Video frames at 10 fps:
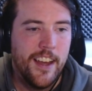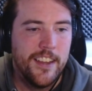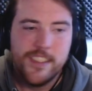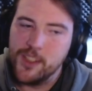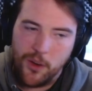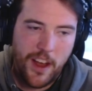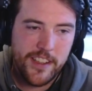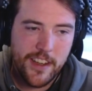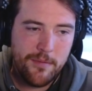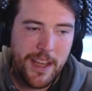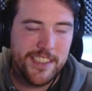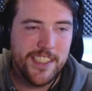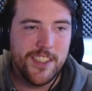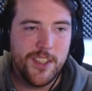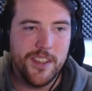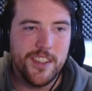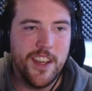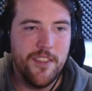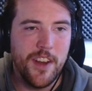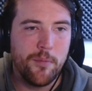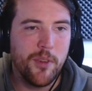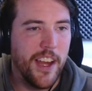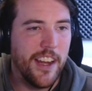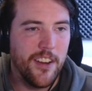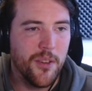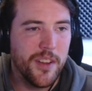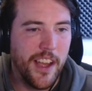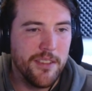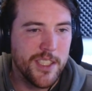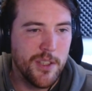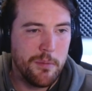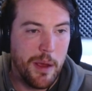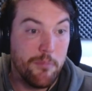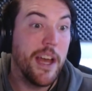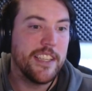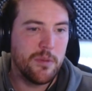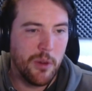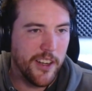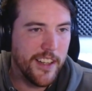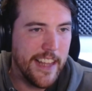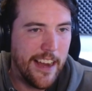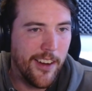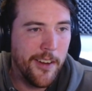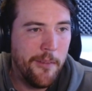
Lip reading: So I did manage to achieve an upgrade. I don't think I was doing my best work there.